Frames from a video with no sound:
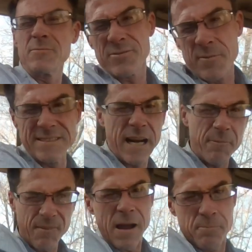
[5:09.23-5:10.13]
comes from the
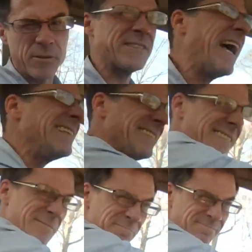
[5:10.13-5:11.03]
top
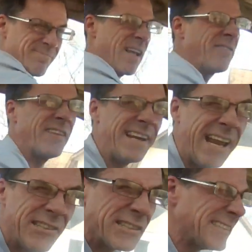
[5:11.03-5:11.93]
5% of the
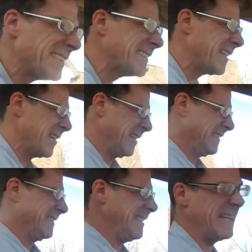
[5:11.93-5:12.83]
nation's
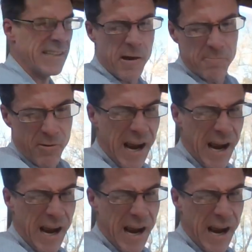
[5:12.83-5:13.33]
income